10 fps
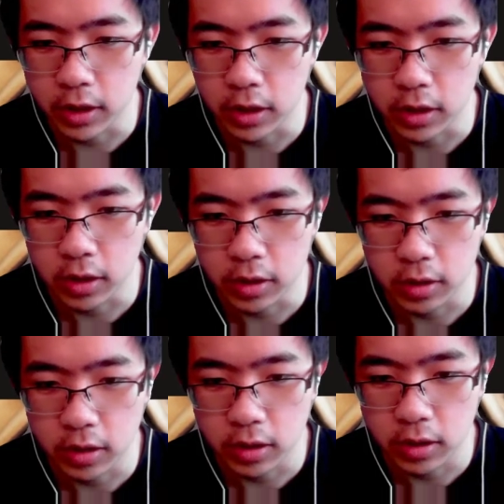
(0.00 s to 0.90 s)

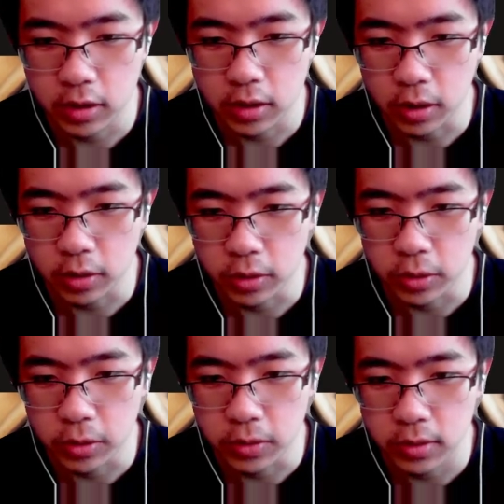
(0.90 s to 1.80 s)
the
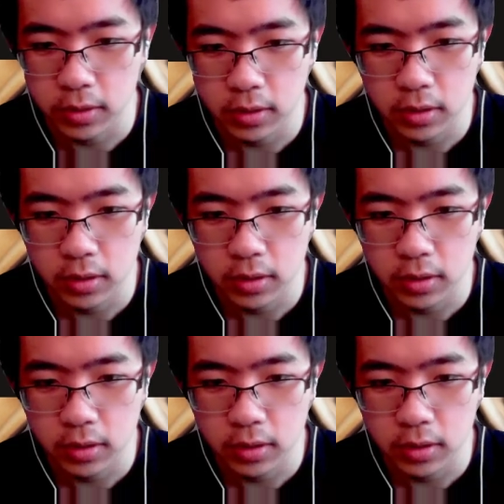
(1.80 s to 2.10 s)
controls.